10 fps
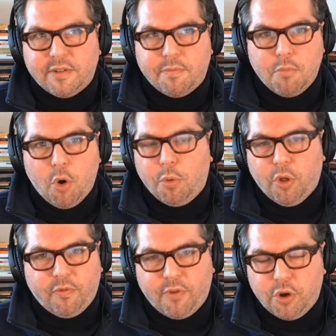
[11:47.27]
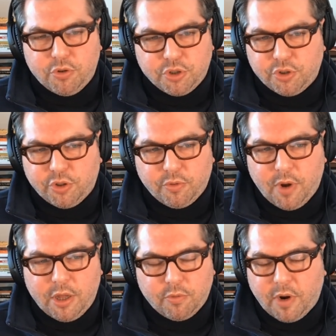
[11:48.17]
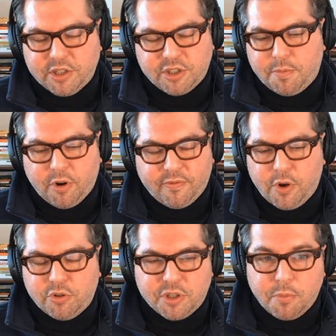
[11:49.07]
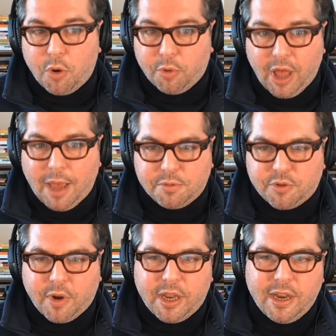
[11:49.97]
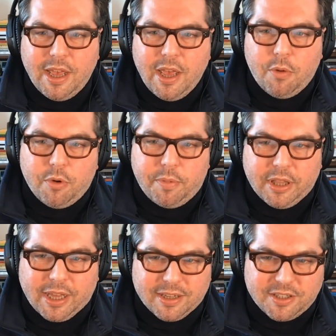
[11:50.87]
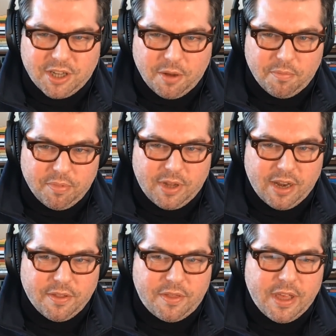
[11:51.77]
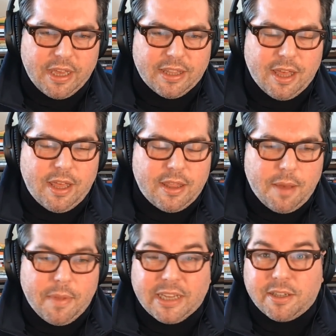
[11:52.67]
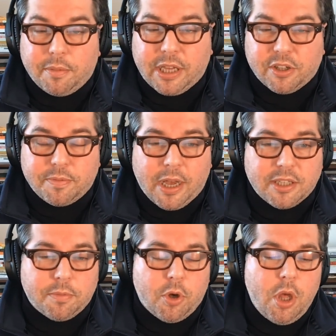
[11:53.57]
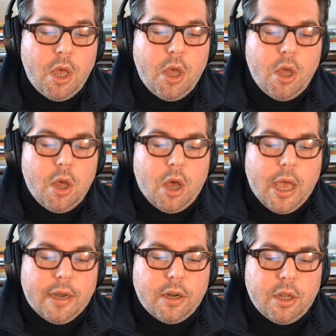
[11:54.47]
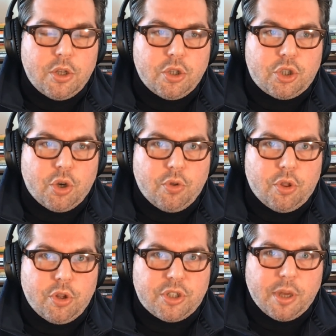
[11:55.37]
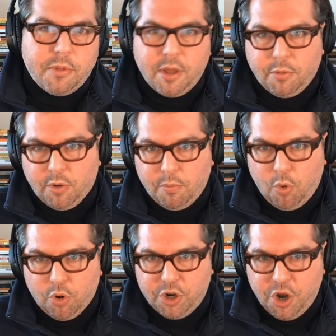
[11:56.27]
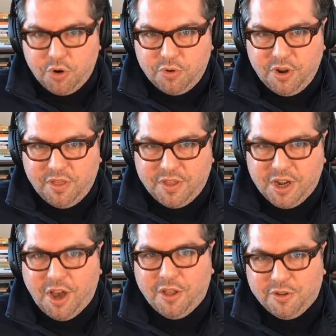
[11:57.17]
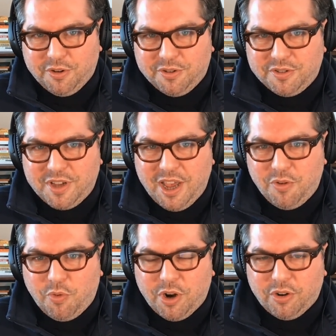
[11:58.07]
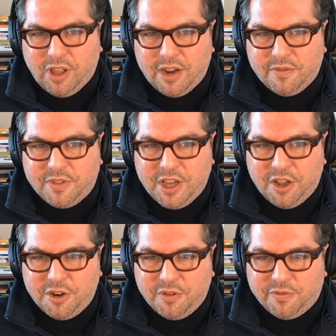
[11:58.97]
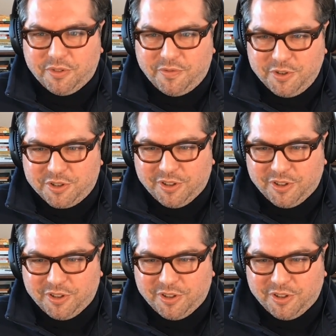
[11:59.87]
of mobile phones or the rise of smartphones and mobile apps. Right, would be like a sub kind of thing that makes something else possible. And so some of them are more known than others. And where a lot of the unknown for the future